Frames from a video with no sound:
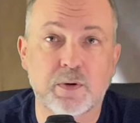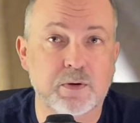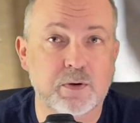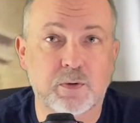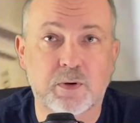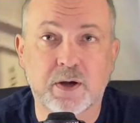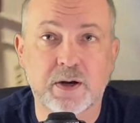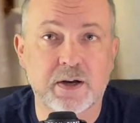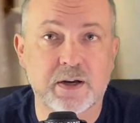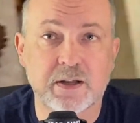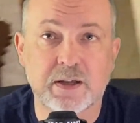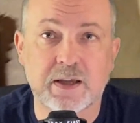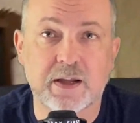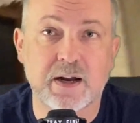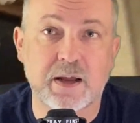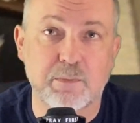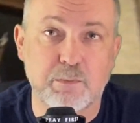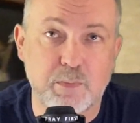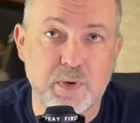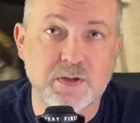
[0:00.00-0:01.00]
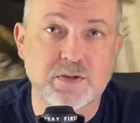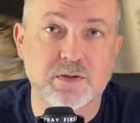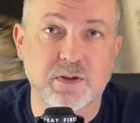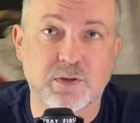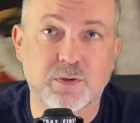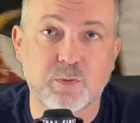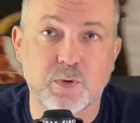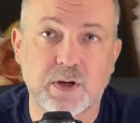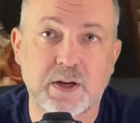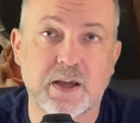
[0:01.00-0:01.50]
go on it again. I missed the
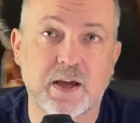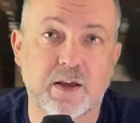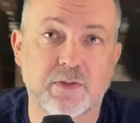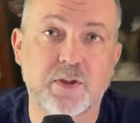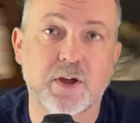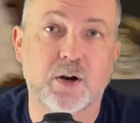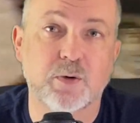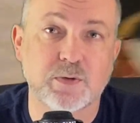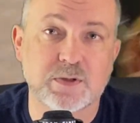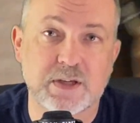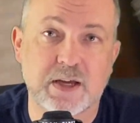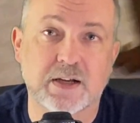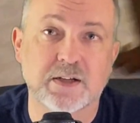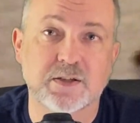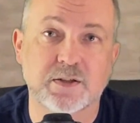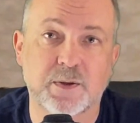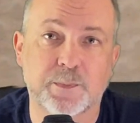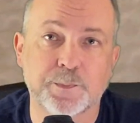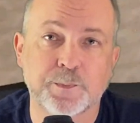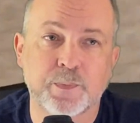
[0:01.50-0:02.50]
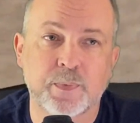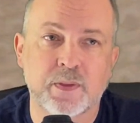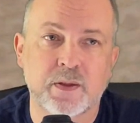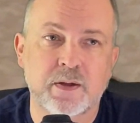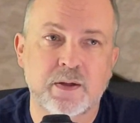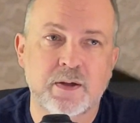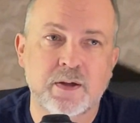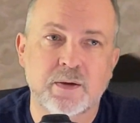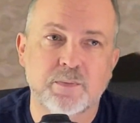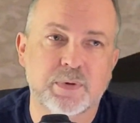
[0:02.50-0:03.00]
3D. I thought it was excellent.
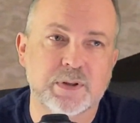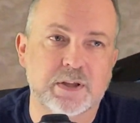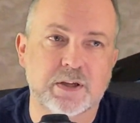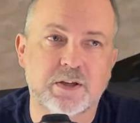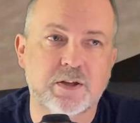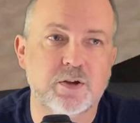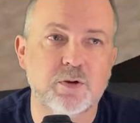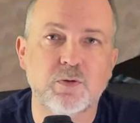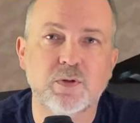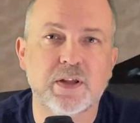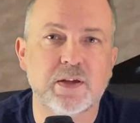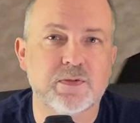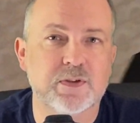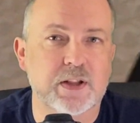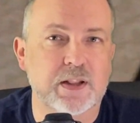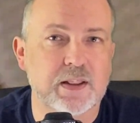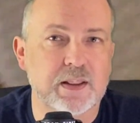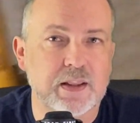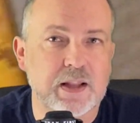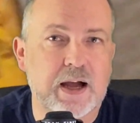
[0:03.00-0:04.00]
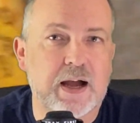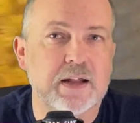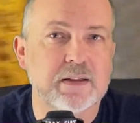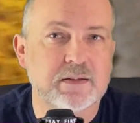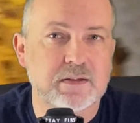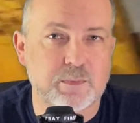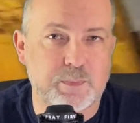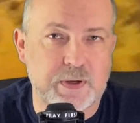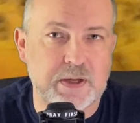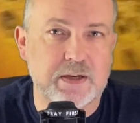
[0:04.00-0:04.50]
But the queue leaves a lot
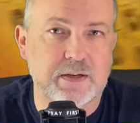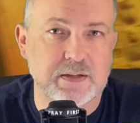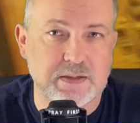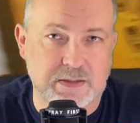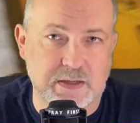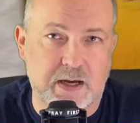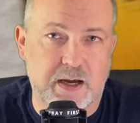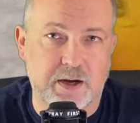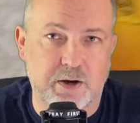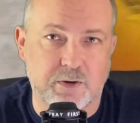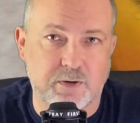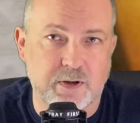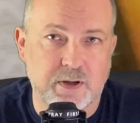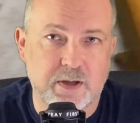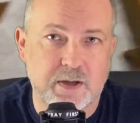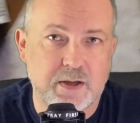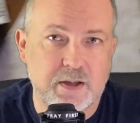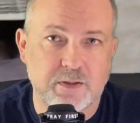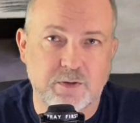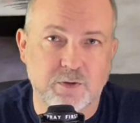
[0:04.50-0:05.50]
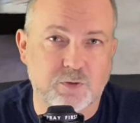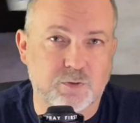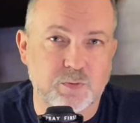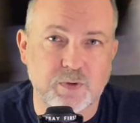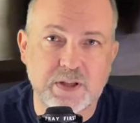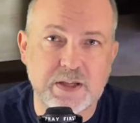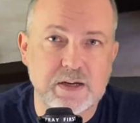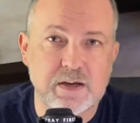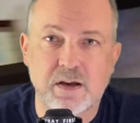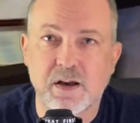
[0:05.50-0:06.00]
to be desired. There's
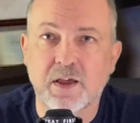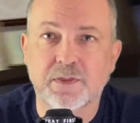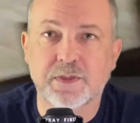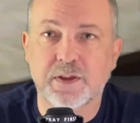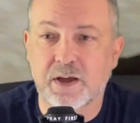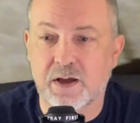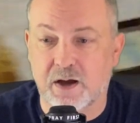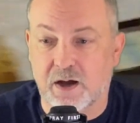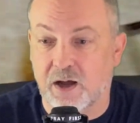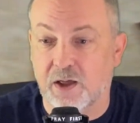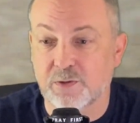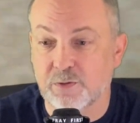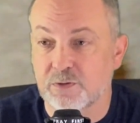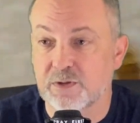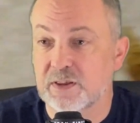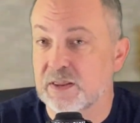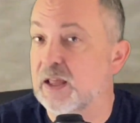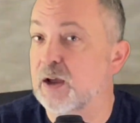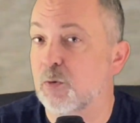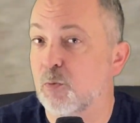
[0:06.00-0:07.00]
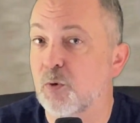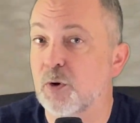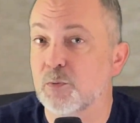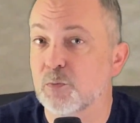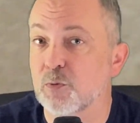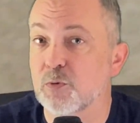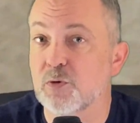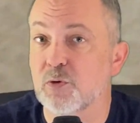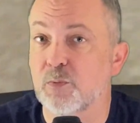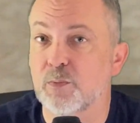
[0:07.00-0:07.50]
really nothing other than that one
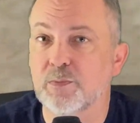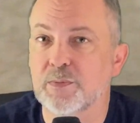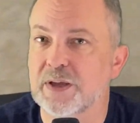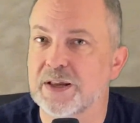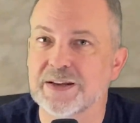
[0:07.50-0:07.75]
room, and